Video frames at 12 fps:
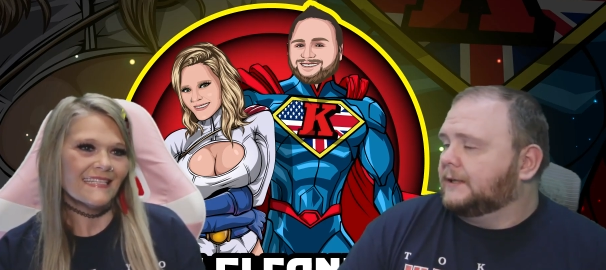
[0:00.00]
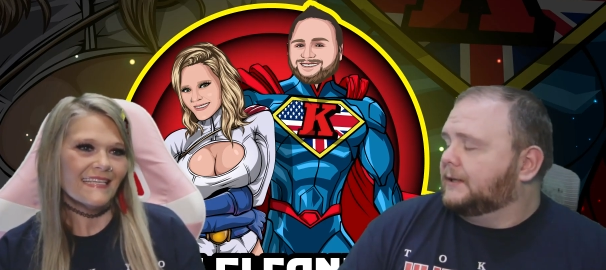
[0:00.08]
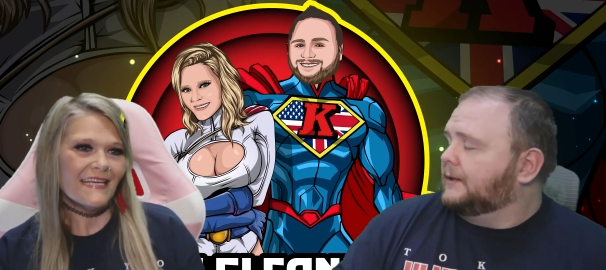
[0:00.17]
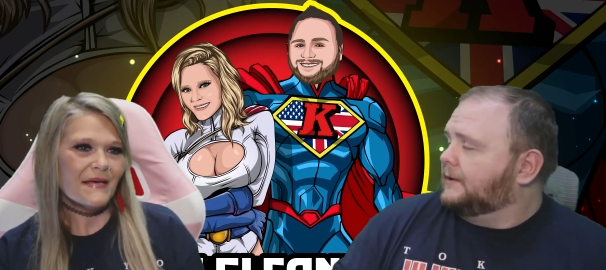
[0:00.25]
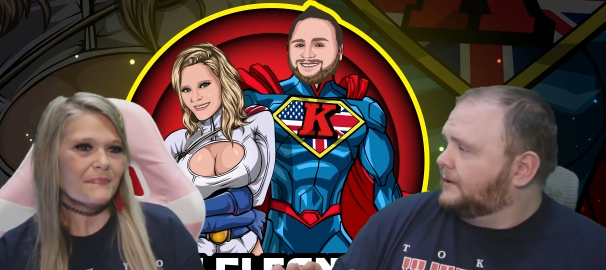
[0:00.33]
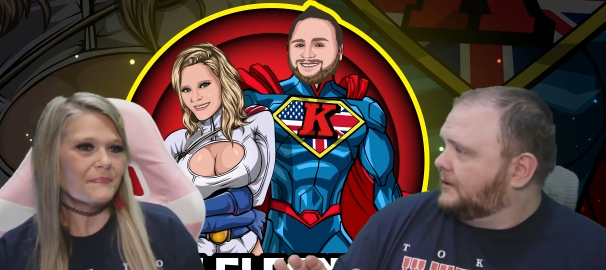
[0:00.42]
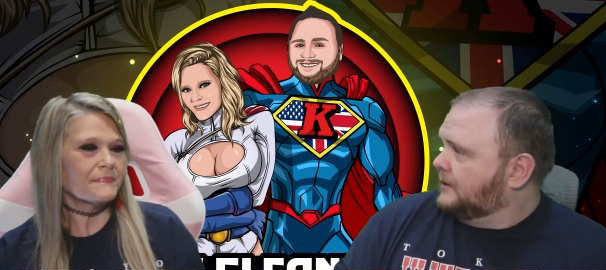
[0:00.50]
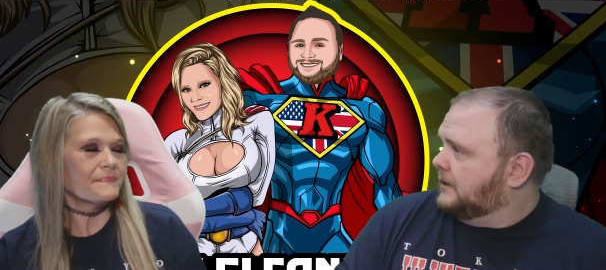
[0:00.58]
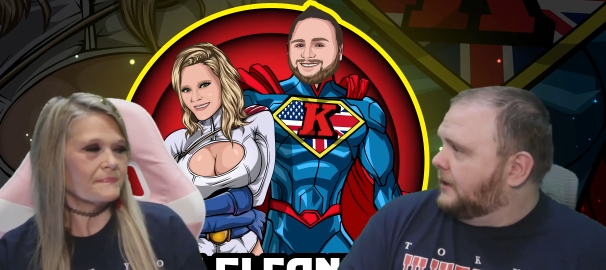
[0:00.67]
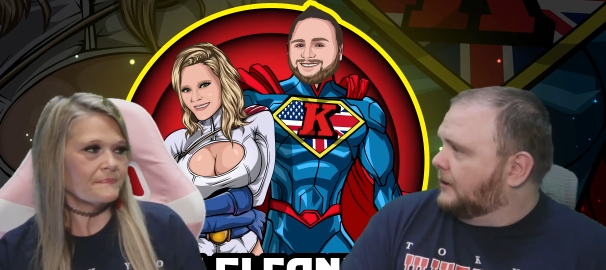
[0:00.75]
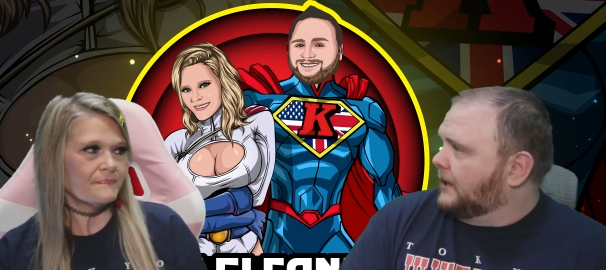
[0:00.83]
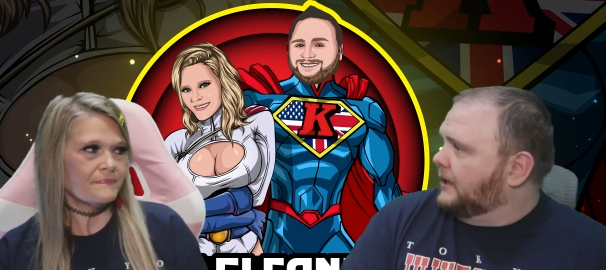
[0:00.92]
Speaker 1: Yep.
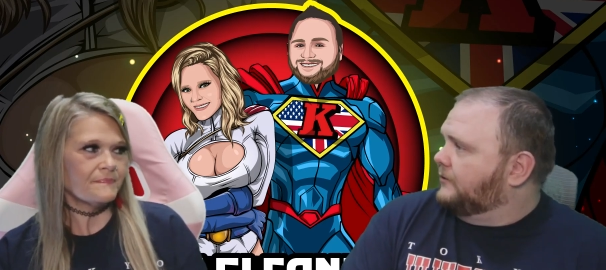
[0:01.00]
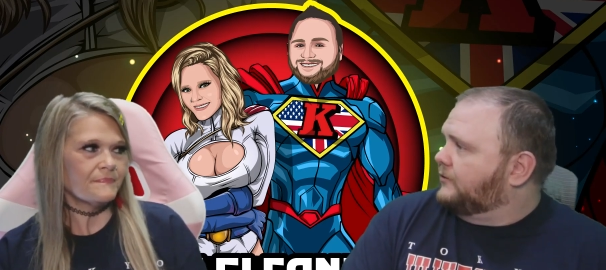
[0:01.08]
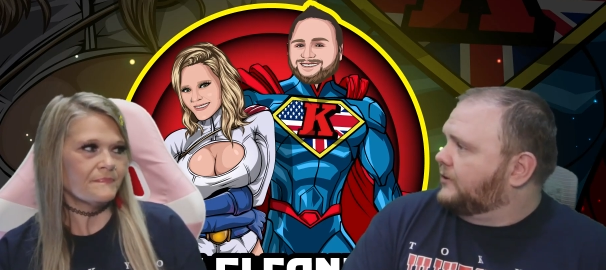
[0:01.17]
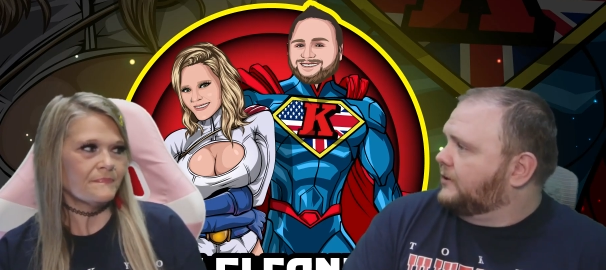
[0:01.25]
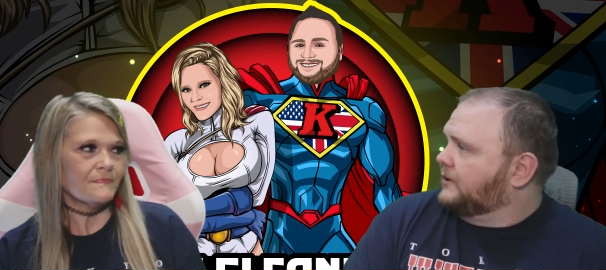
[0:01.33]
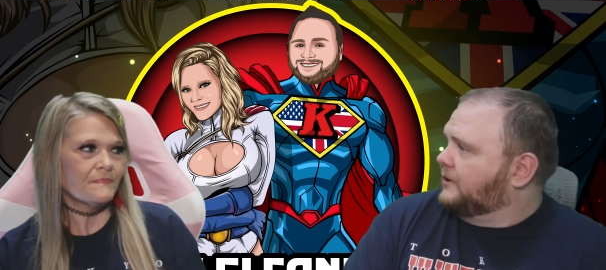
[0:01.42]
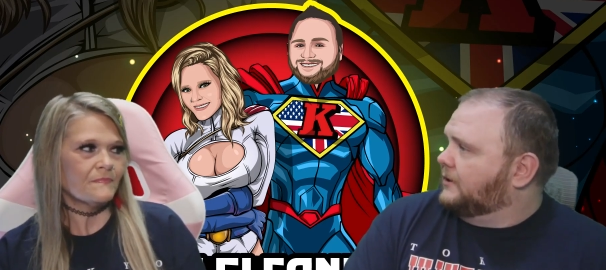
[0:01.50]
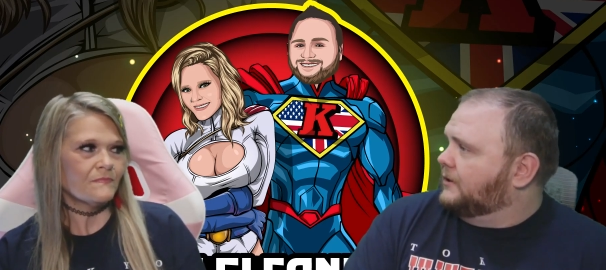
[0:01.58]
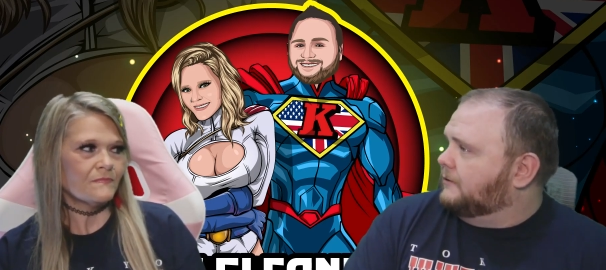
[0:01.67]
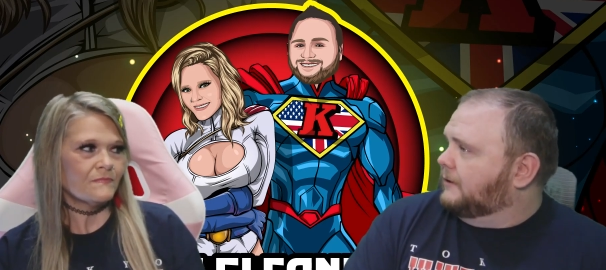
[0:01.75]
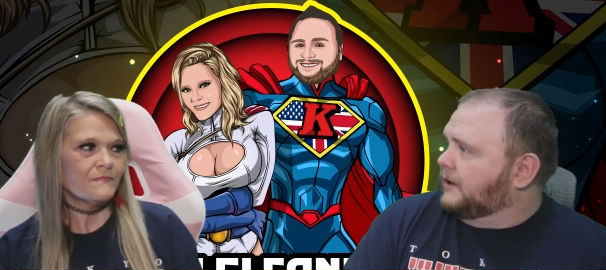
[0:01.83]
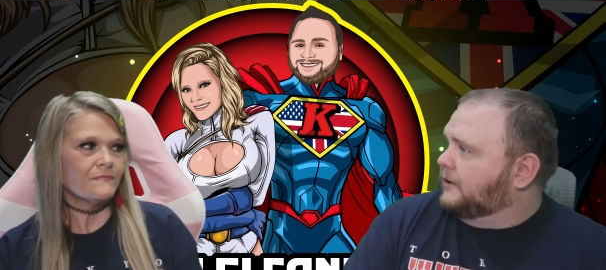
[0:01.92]
All right.
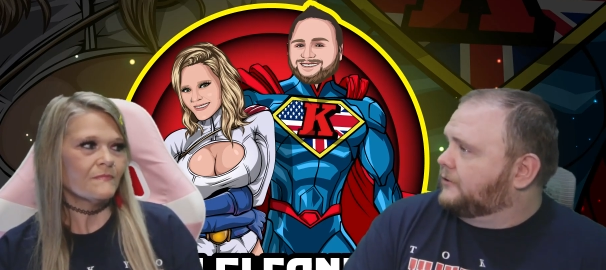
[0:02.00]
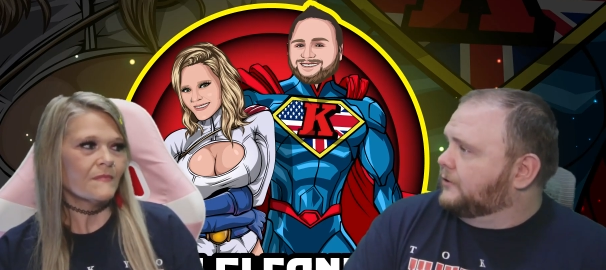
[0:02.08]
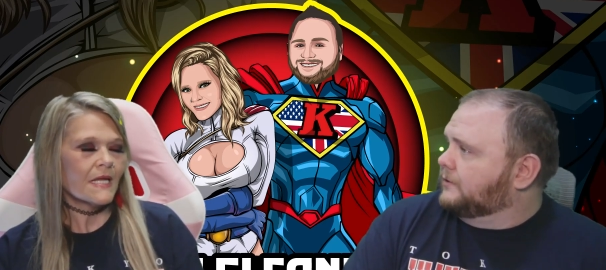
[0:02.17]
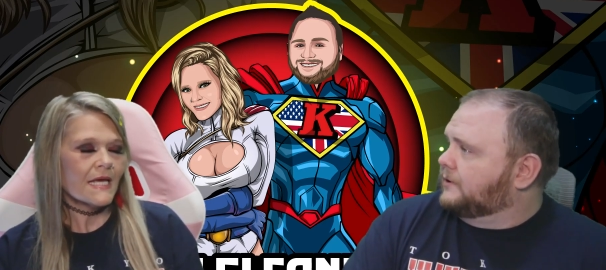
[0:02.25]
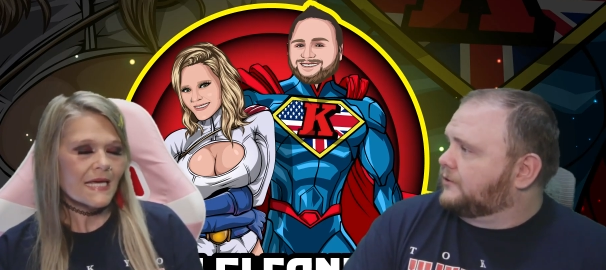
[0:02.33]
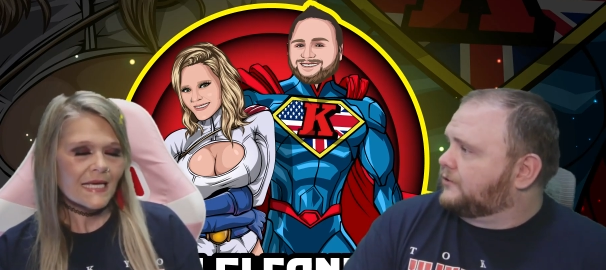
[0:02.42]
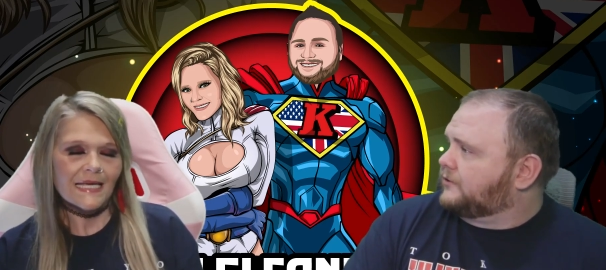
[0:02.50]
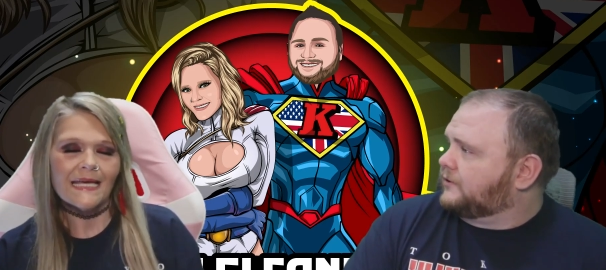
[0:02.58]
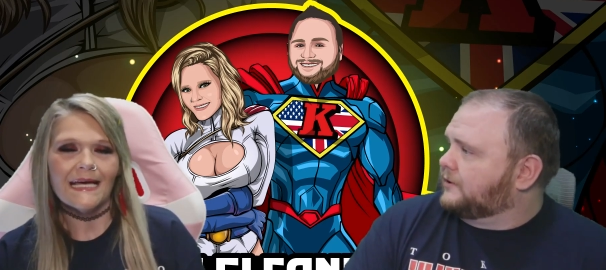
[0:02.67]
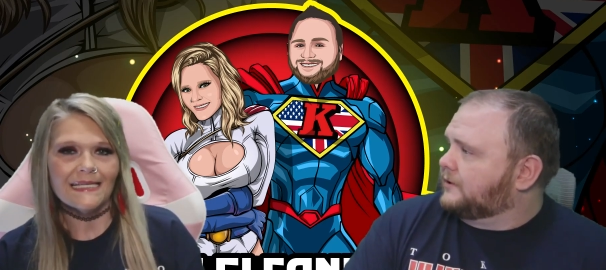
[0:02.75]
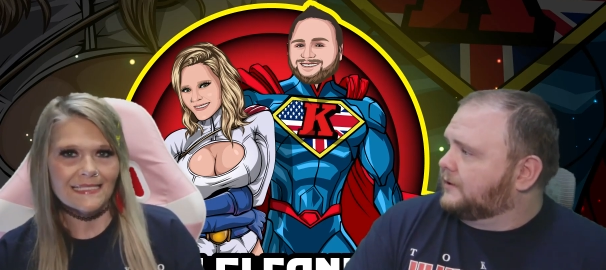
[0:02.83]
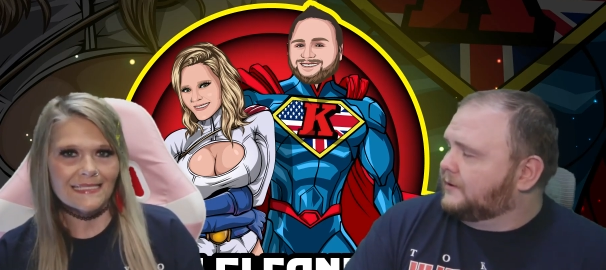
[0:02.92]
You ready to do this?
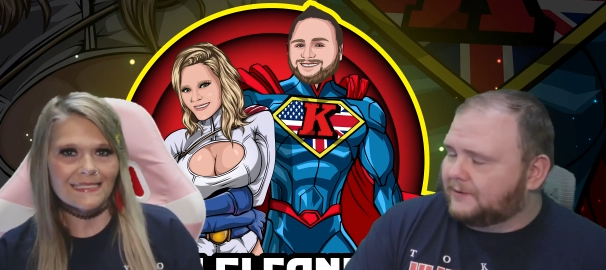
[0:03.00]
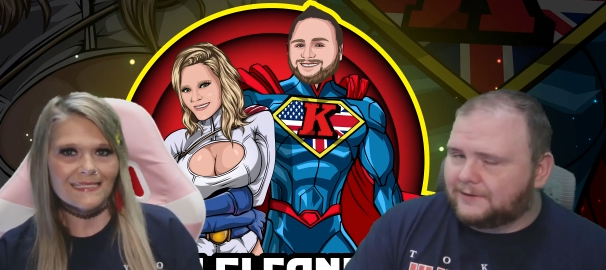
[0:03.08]
Yes.